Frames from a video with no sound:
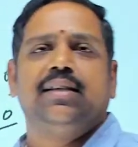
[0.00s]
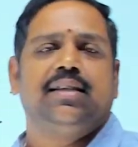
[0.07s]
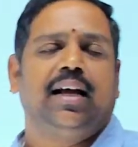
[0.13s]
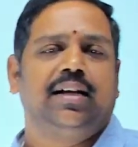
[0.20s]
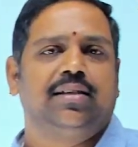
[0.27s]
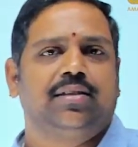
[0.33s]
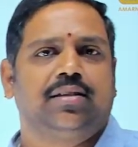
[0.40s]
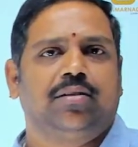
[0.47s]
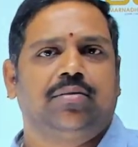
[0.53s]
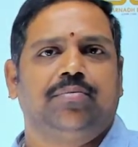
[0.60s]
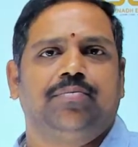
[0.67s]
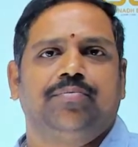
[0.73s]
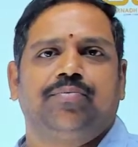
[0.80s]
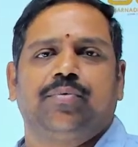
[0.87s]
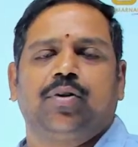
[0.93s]
the answer.
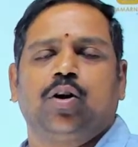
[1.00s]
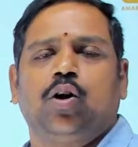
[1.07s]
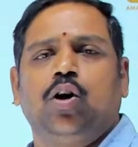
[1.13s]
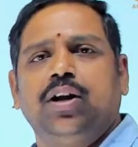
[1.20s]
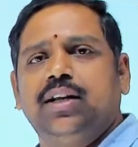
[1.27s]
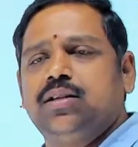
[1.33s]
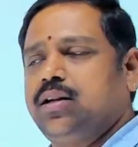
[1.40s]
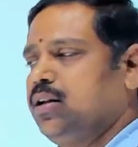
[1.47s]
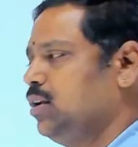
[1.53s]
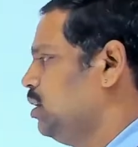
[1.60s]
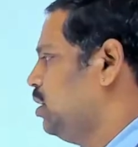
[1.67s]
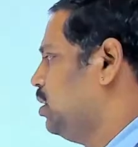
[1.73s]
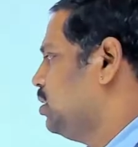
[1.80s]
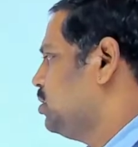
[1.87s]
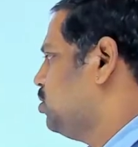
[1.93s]
Got it?
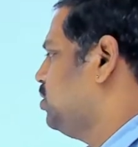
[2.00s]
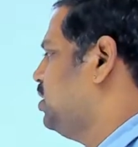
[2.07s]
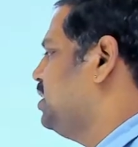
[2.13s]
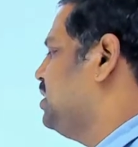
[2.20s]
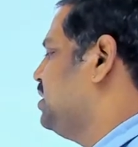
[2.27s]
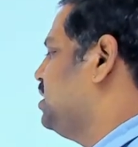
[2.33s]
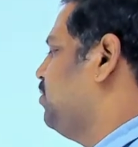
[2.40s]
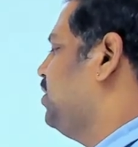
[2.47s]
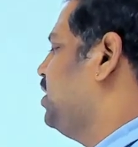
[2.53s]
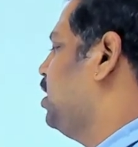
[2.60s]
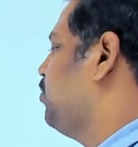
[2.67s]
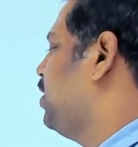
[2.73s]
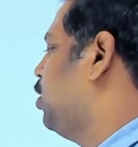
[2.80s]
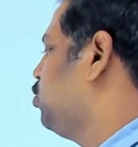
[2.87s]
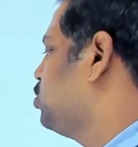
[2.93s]
So this is the way that
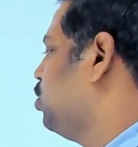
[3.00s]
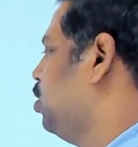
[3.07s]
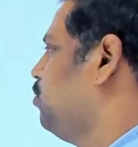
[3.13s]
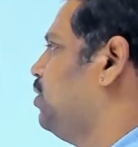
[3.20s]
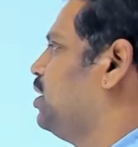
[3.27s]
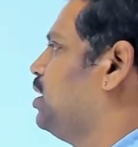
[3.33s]
we have to solve it.